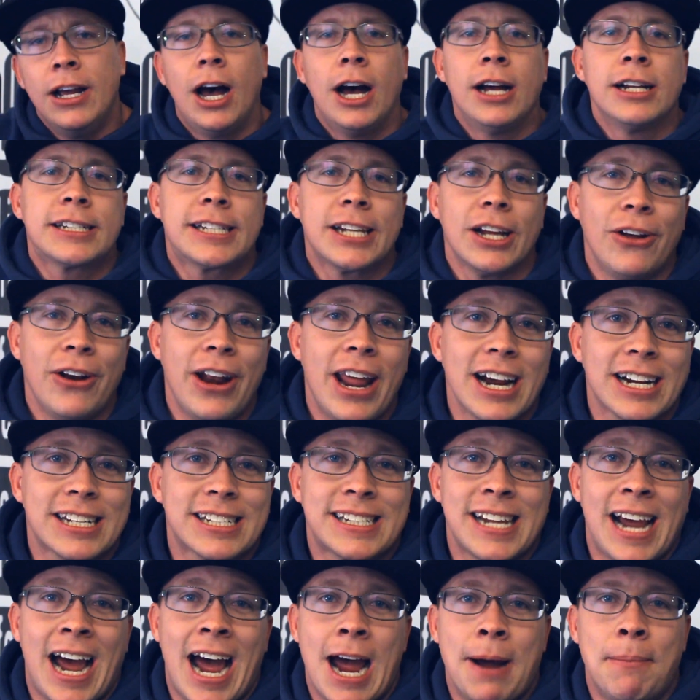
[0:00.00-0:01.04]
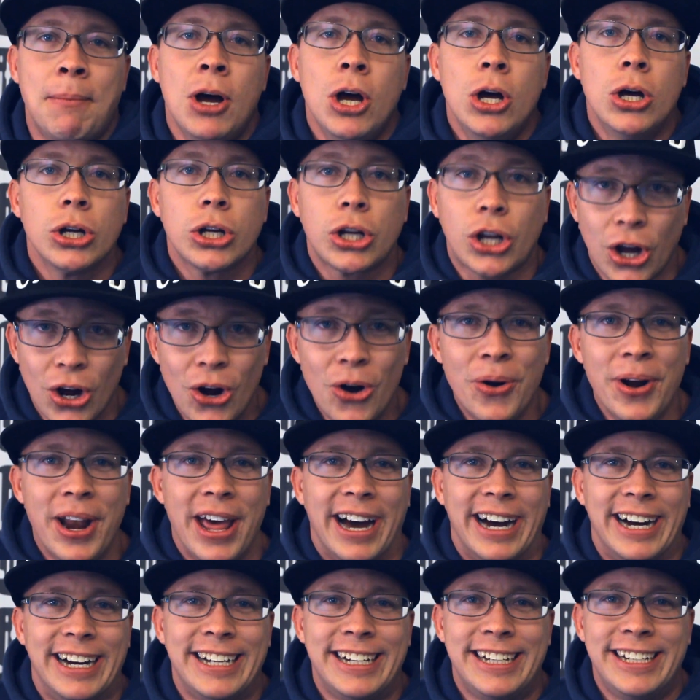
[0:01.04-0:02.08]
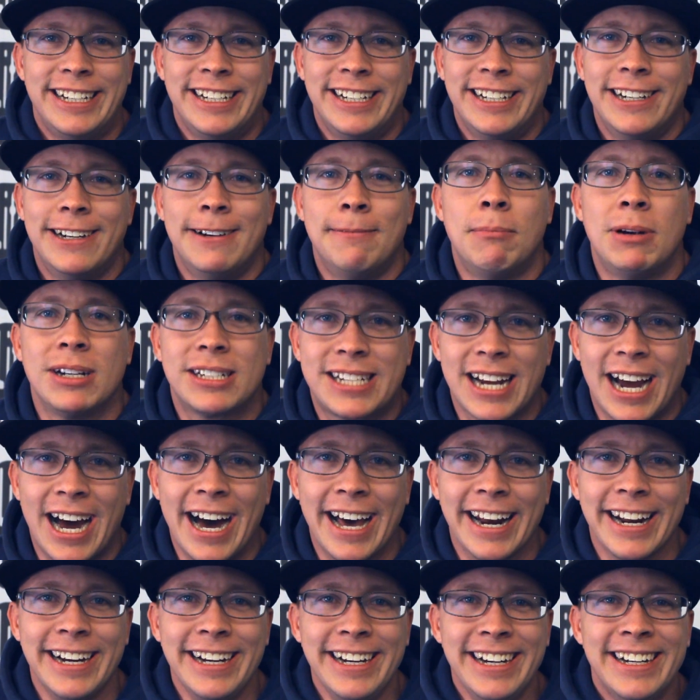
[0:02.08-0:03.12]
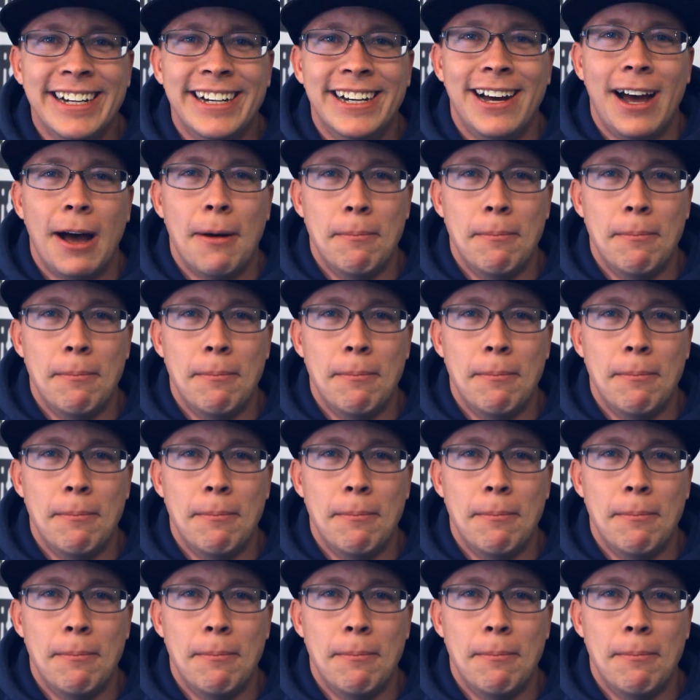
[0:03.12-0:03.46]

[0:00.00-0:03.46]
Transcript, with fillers: Until next time, kuna matata